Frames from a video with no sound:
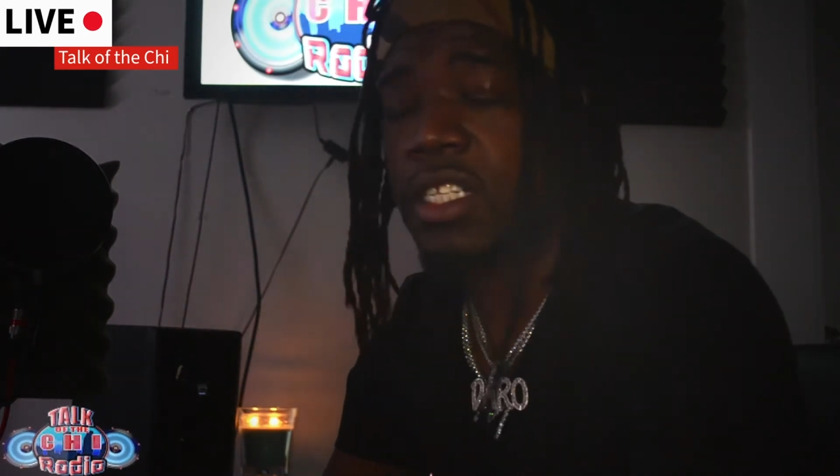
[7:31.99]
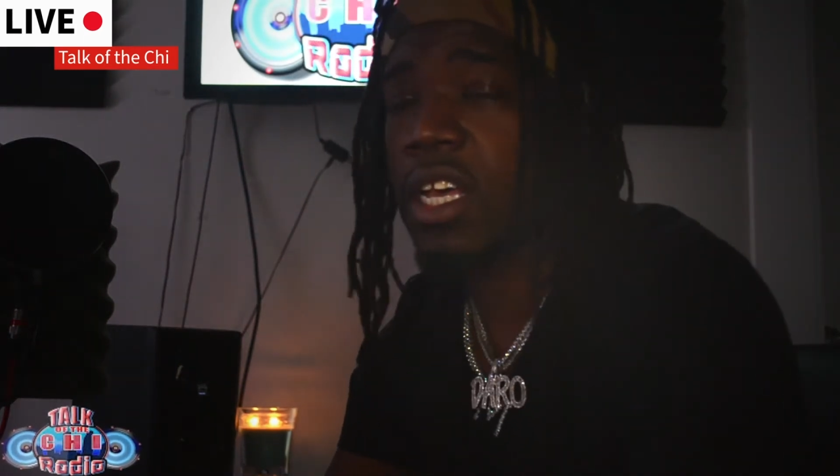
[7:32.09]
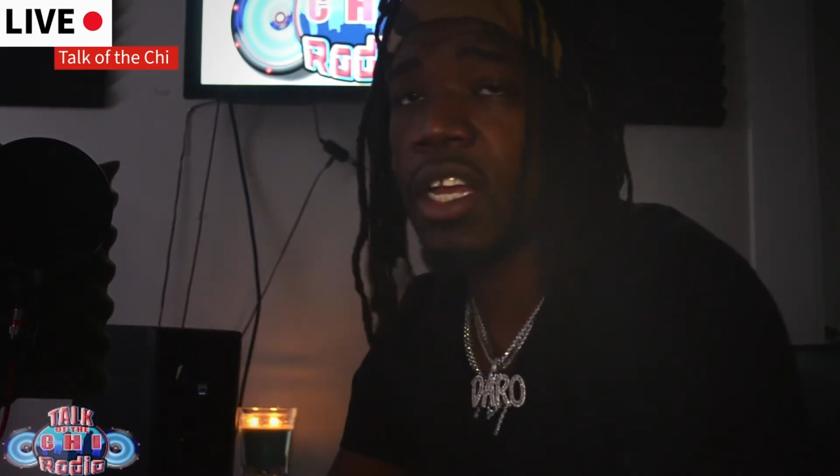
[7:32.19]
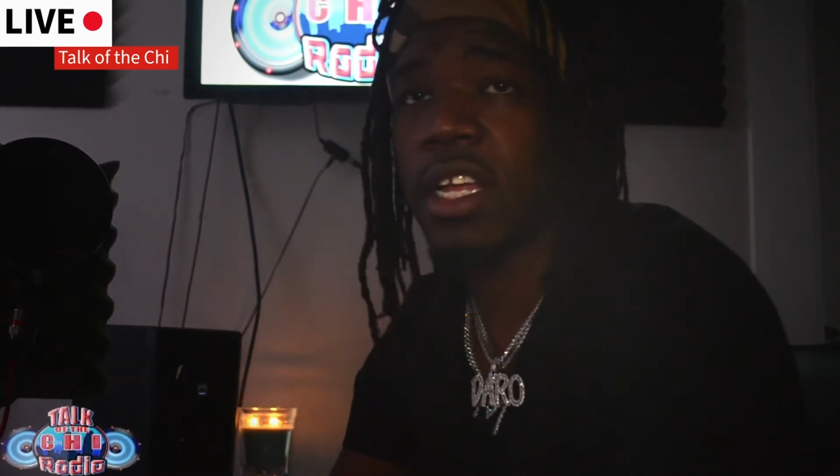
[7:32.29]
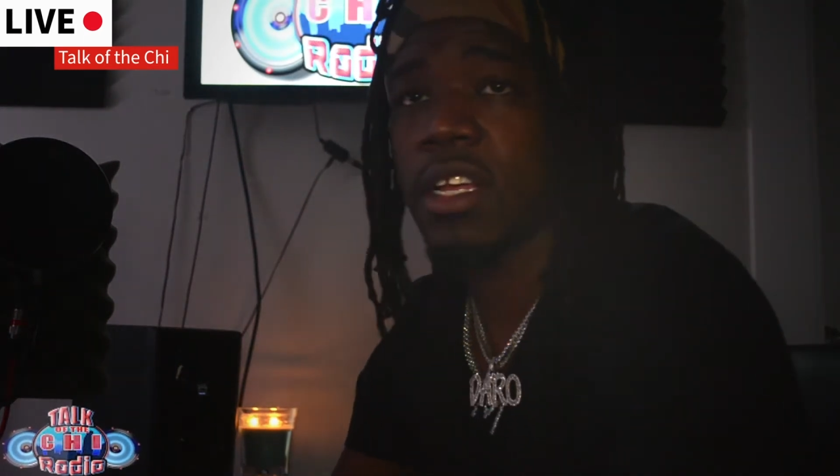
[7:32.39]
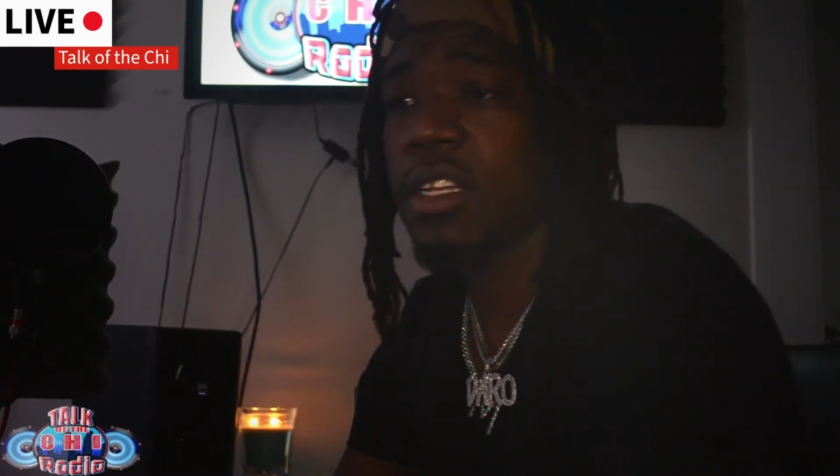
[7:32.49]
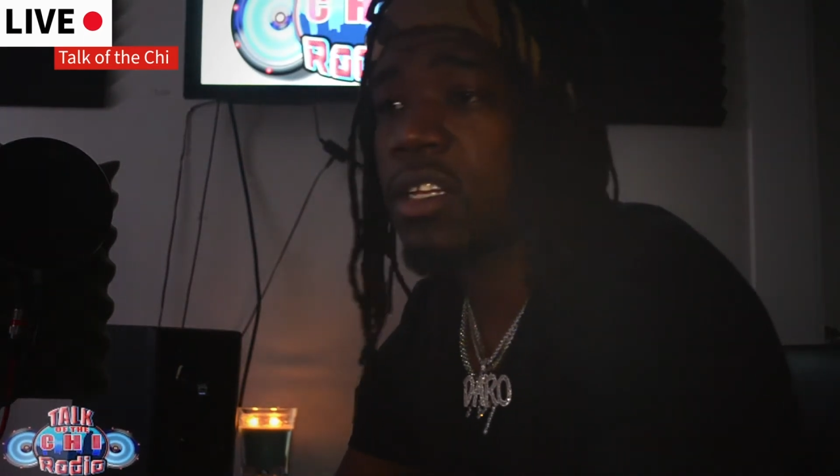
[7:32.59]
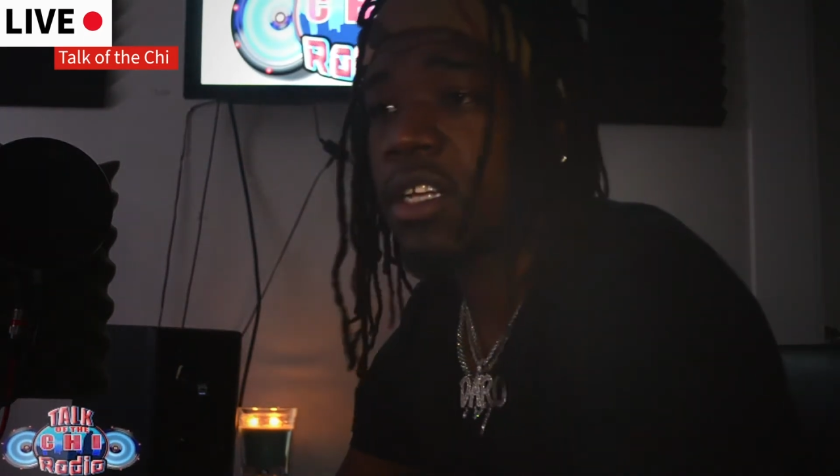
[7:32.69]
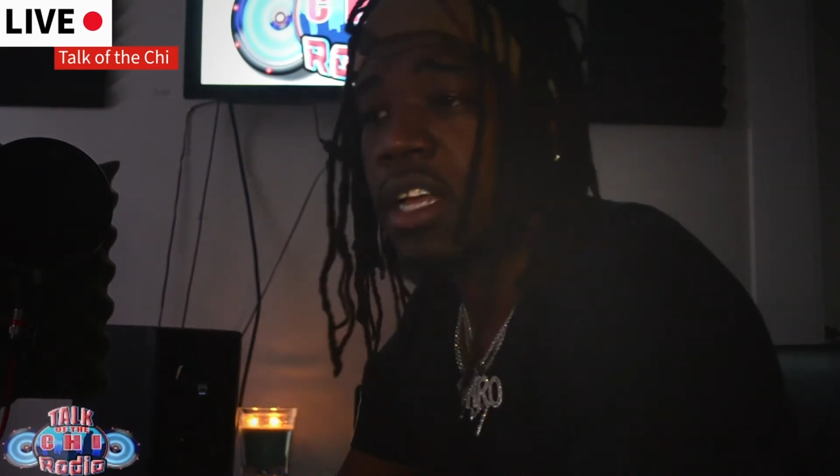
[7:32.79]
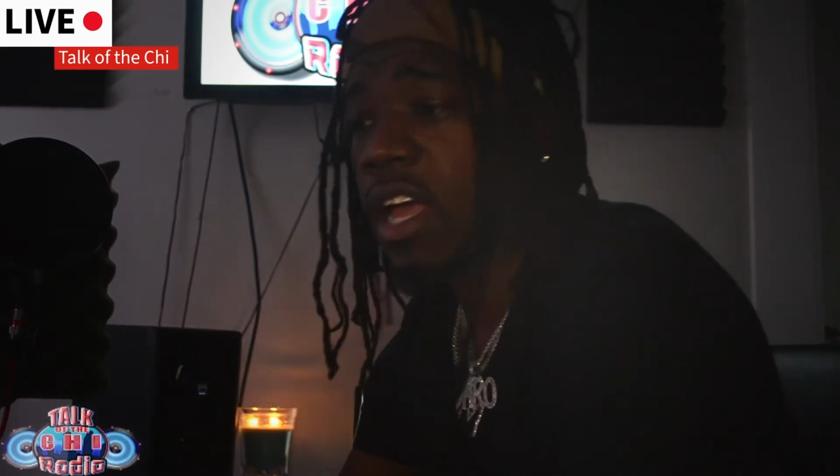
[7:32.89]
standing,
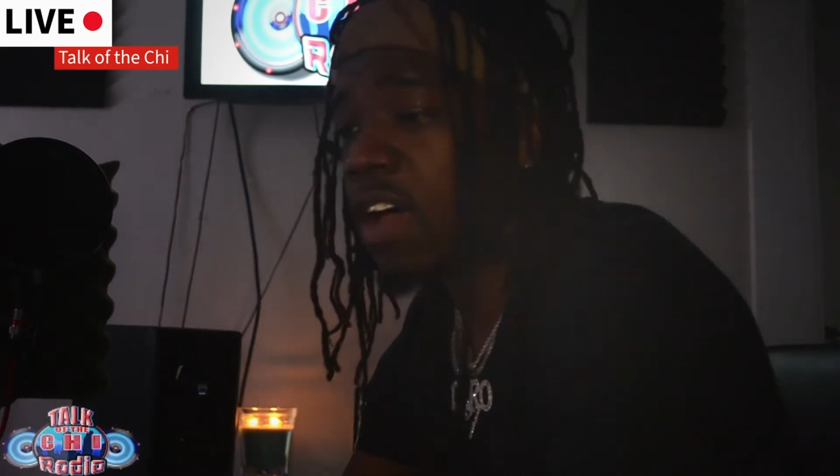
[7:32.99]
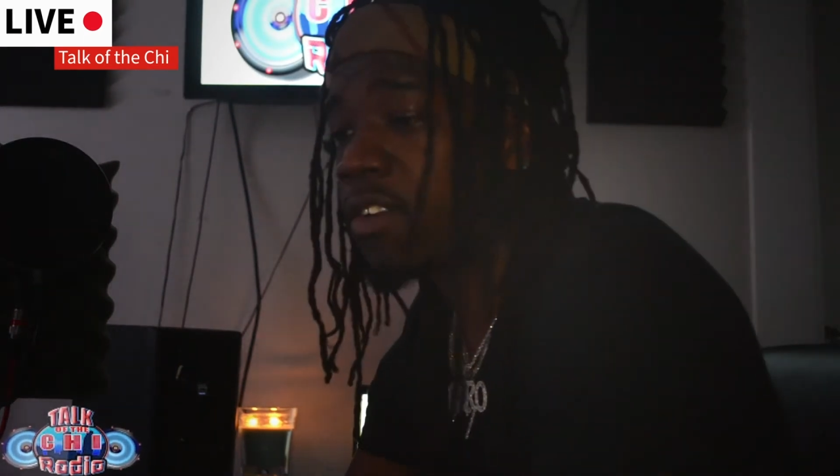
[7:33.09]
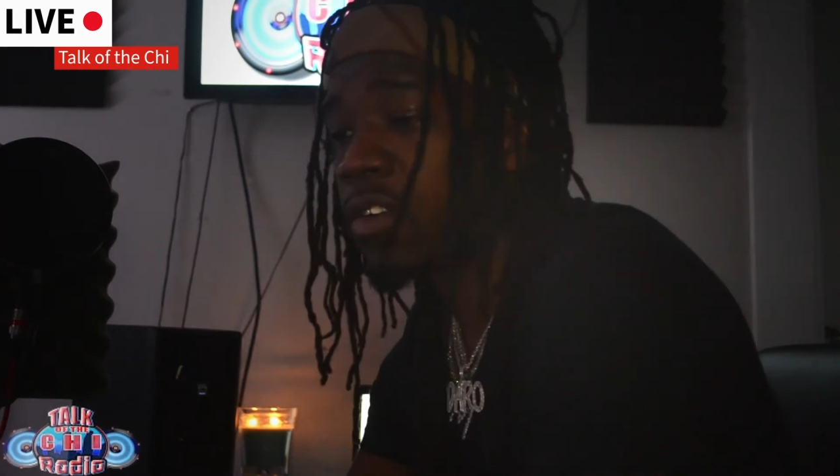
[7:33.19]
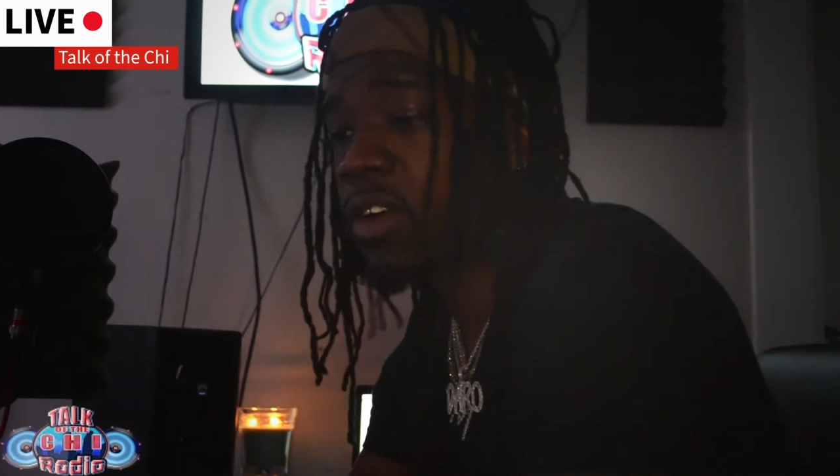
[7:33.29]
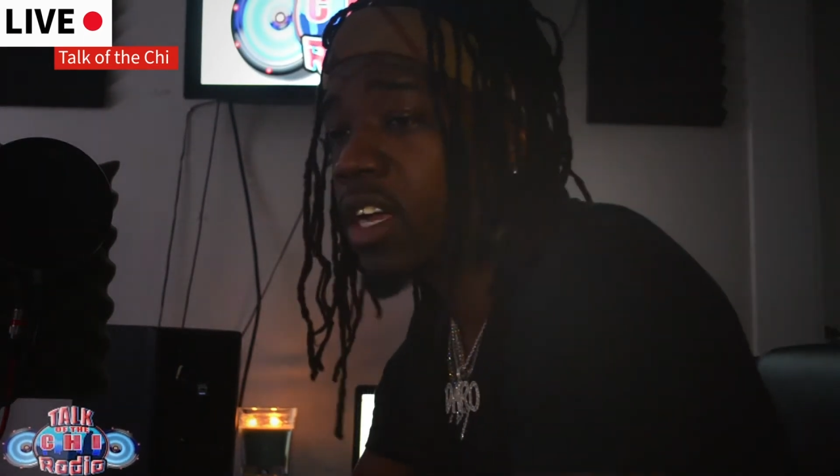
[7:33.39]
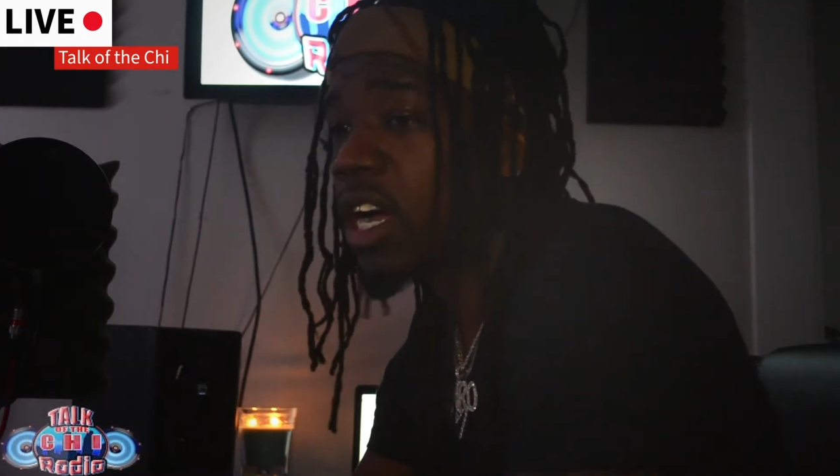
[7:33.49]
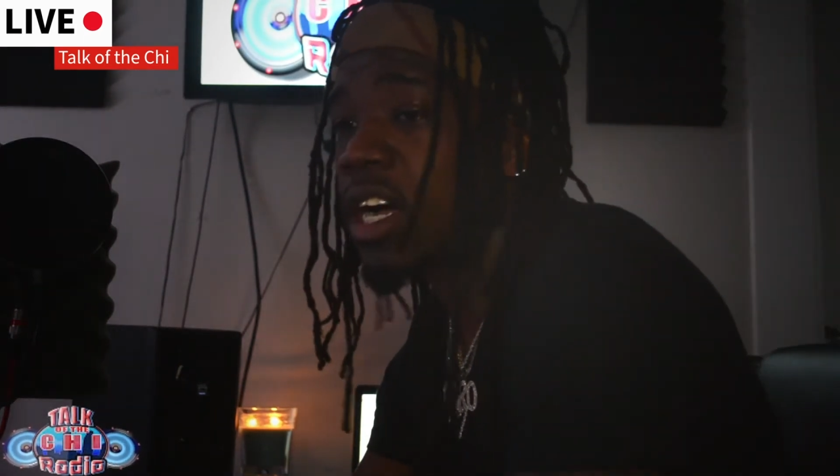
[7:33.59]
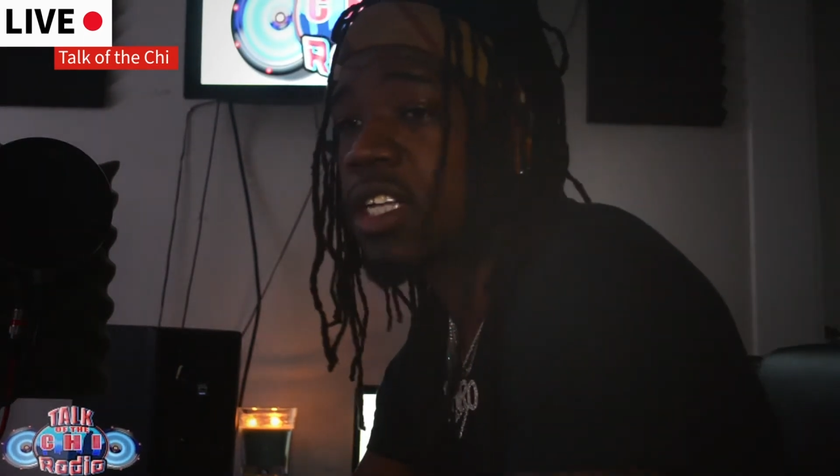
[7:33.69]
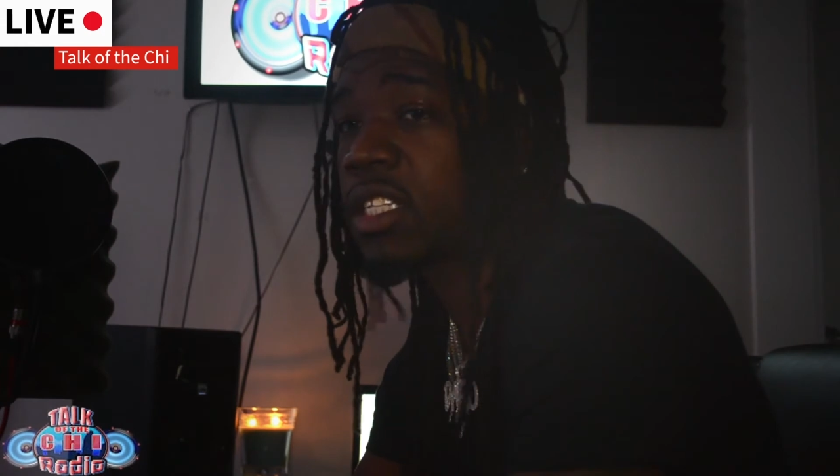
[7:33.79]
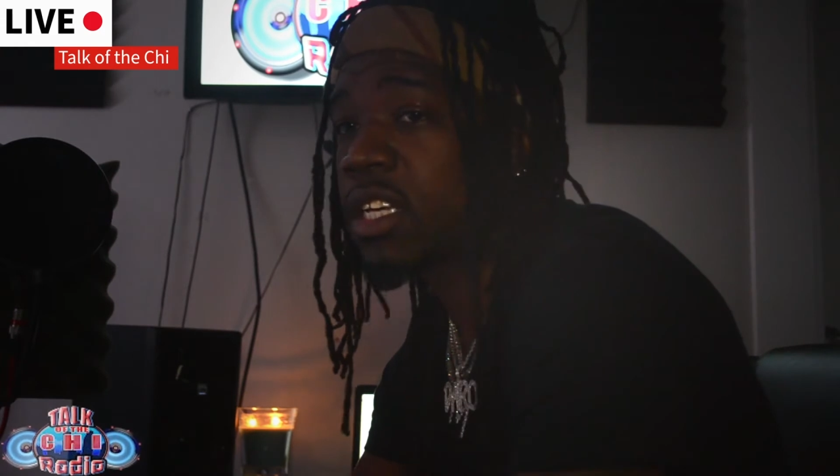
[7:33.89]
having great
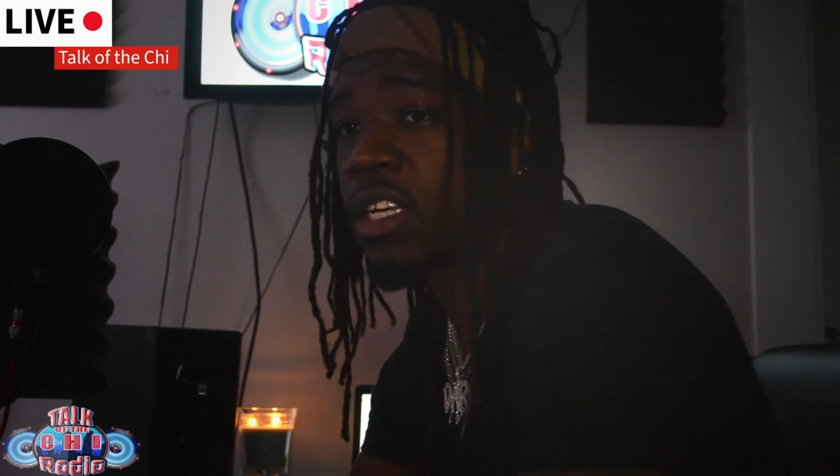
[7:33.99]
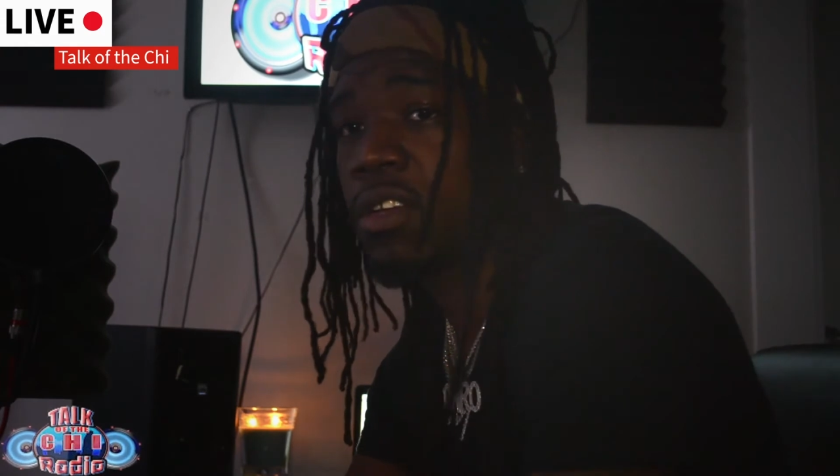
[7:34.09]
content.